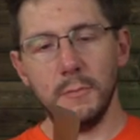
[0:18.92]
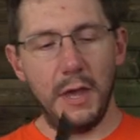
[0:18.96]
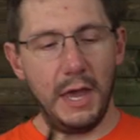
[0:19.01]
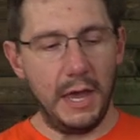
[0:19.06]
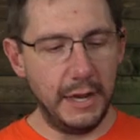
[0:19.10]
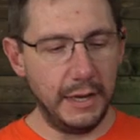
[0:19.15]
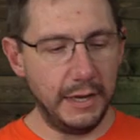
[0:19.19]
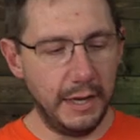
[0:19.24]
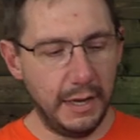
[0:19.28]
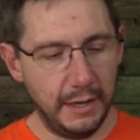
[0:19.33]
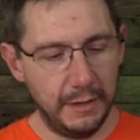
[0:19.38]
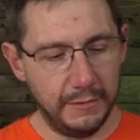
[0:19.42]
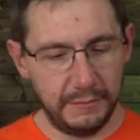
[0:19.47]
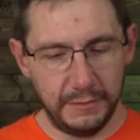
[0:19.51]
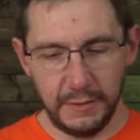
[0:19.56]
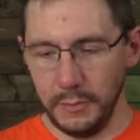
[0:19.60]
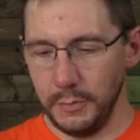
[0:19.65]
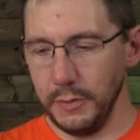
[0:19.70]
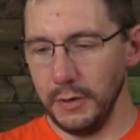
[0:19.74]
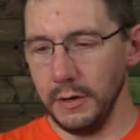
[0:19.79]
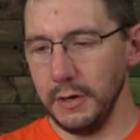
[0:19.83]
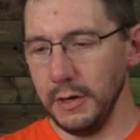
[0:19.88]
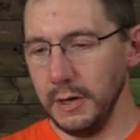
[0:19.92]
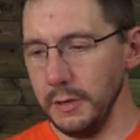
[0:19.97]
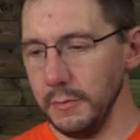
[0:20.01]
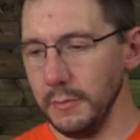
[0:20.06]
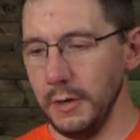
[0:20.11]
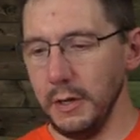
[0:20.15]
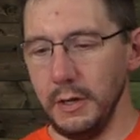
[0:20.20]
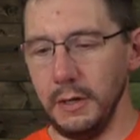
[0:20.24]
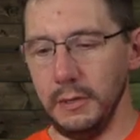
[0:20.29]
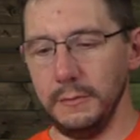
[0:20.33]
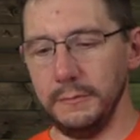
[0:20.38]
pancake flipper and I'm
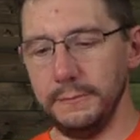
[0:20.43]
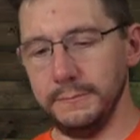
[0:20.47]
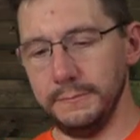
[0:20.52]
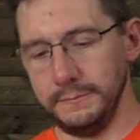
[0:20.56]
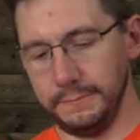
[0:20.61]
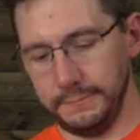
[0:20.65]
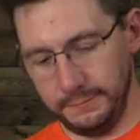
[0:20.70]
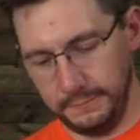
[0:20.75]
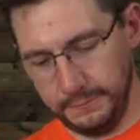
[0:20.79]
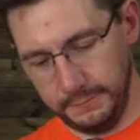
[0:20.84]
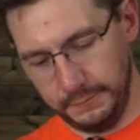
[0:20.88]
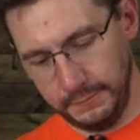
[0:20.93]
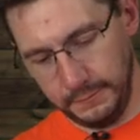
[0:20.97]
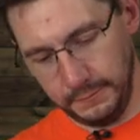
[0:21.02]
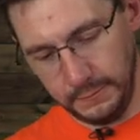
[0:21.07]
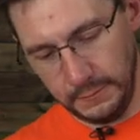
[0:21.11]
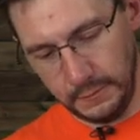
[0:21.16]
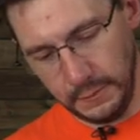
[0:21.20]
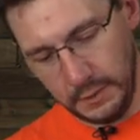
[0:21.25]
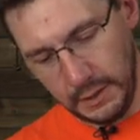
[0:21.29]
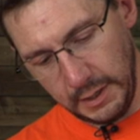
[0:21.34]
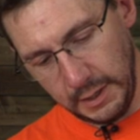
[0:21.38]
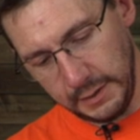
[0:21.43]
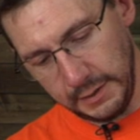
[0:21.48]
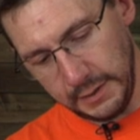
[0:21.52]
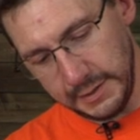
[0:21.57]
going to cut